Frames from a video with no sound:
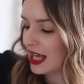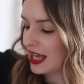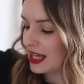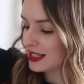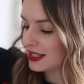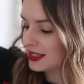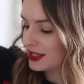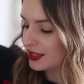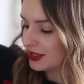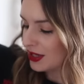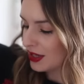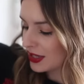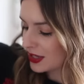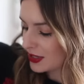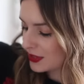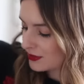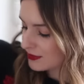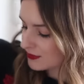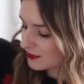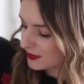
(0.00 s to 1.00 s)
It's this
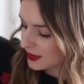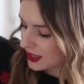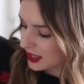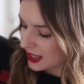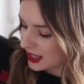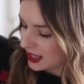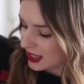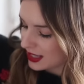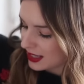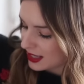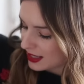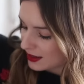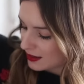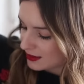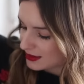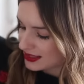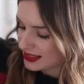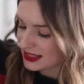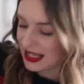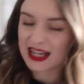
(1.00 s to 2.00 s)
kind of
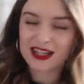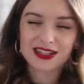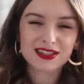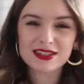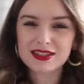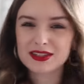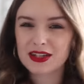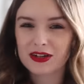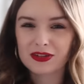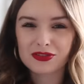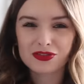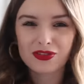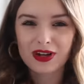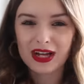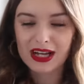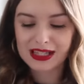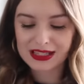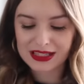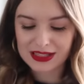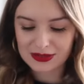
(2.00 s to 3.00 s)
skater style
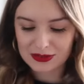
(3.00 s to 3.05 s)
dress.